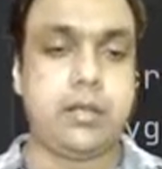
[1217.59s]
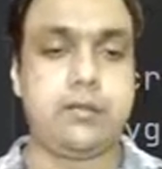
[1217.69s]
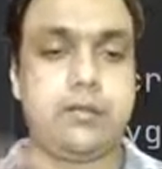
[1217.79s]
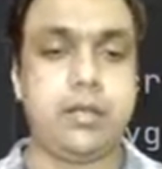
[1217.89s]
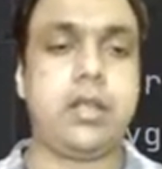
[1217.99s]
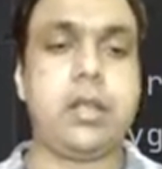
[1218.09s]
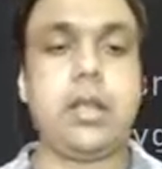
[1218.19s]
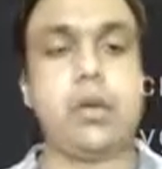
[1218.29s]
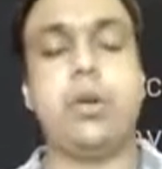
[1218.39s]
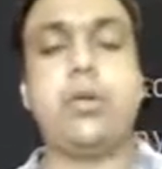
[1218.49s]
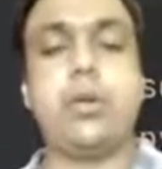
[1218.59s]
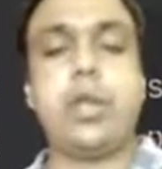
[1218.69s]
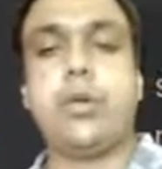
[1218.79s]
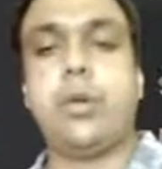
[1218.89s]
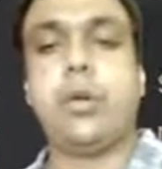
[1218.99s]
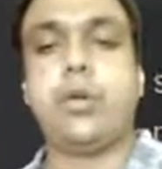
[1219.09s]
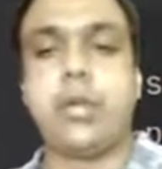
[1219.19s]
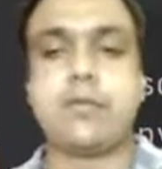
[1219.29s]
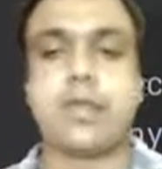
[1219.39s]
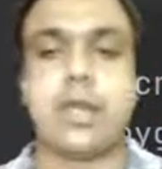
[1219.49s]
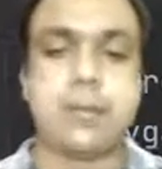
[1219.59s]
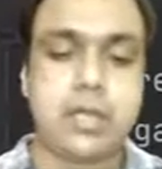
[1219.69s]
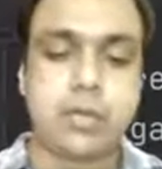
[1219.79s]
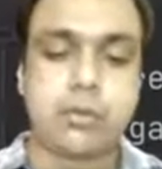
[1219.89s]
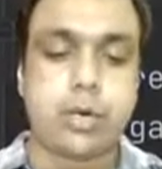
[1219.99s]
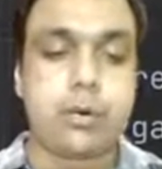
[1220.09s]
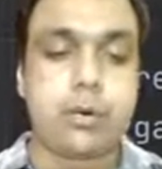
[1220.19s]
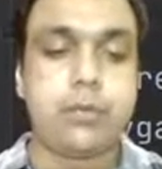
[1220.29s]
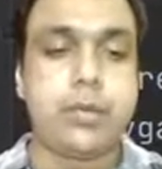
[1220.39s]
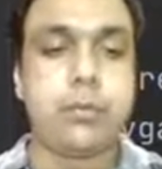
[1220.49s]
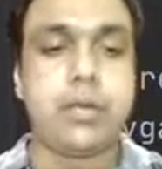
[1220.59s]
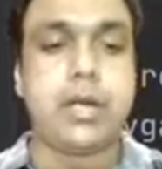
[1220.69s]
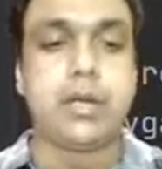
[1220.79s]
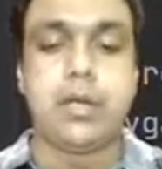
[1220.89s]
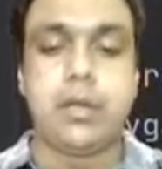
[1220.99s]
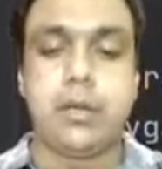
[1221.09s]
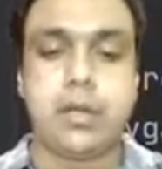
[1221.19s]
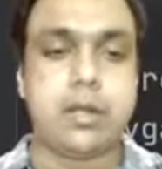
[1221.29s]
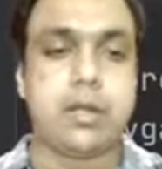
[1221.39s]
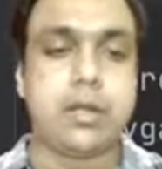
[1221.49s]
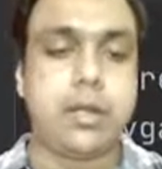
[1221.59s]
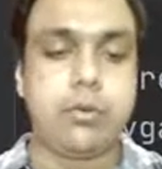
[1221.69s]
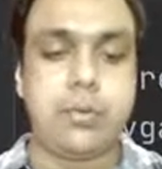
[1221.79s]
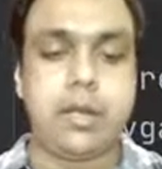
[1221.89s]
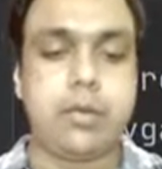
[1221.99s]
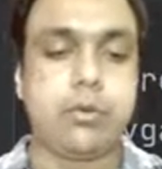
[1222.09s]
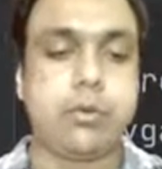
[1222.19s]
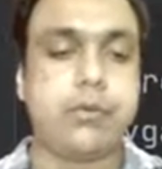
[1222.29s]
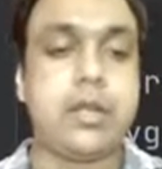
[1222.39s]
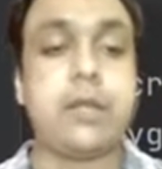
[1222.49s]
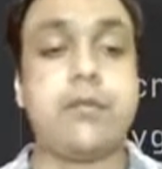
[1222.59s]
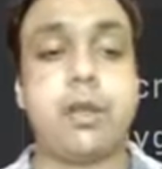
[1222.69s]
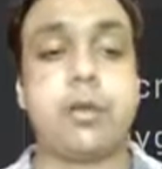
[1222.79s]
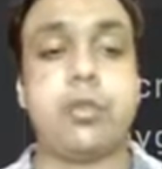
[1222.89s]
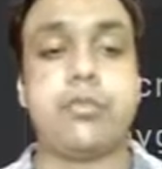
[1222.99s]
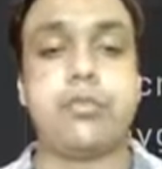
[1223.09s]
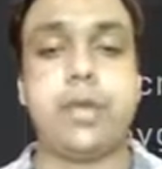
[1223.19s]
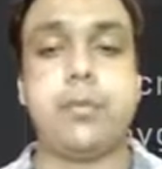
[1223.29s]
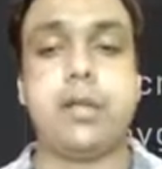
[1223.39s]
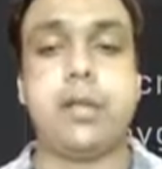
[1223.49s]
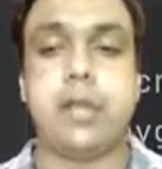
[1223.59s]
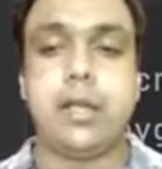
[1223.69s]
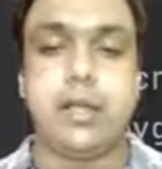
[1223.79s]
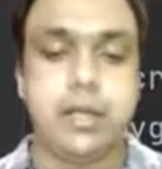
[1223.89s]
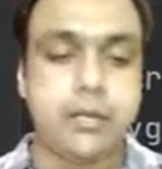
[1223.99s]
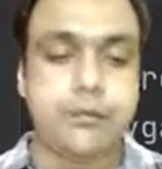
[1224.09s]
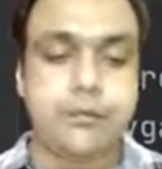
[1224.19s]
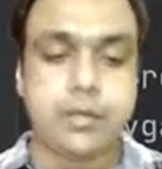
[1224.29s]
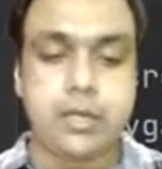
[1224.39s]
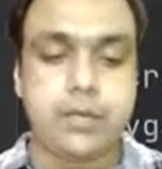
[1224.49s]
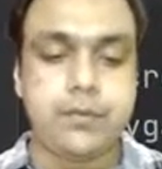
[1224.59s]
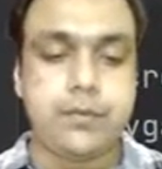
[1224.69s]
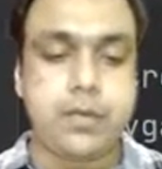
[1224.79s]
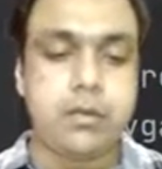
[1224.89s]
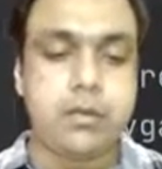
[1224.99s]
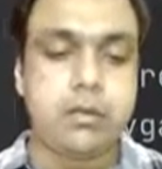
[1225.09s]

Is it equal to the escape key? So how can we do that? We can again make use of an if control statement. If event